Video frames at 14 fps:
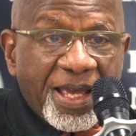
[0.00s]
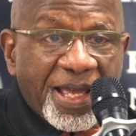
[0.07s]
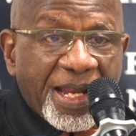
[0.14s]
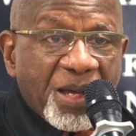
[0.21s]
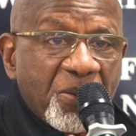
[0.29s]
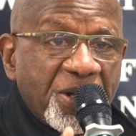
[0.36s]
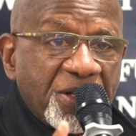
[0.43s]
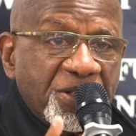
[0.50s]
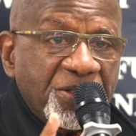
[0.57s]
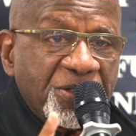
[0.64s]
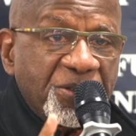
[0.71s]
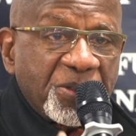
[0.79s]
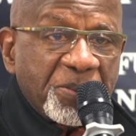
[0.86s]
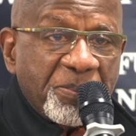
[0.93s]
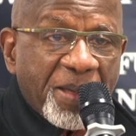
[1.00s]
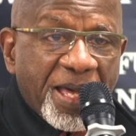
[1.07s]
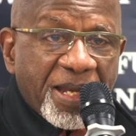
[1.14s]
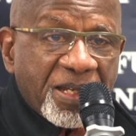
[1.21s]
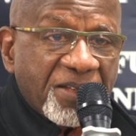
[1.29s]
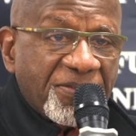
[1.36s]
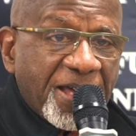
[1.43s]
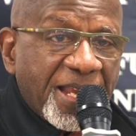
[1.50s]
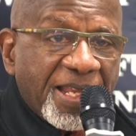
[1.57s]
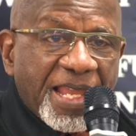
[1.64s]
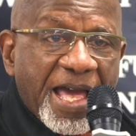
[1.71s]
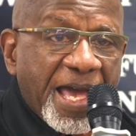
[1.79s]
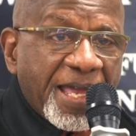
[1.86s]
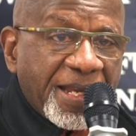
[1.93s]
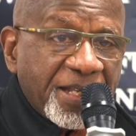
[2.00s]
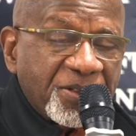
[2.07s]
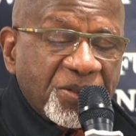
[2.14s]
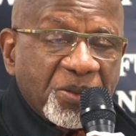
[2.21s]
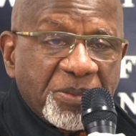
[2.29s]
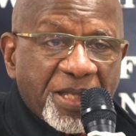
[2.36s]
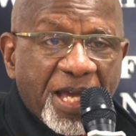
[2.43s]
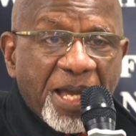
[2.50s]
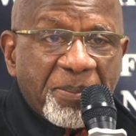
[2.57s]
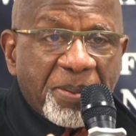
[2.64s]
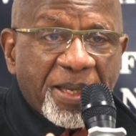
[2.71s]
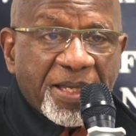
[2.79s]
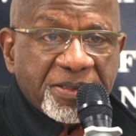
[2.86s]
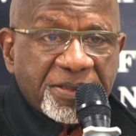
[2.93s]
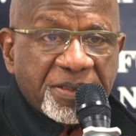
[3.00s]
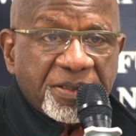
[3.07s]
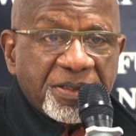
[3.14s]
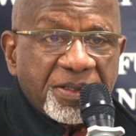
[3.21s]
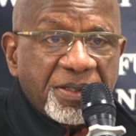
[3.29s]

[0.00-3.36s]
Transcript: and I wanted to do it bad enough, I lied. I told him, yeah, I passed it.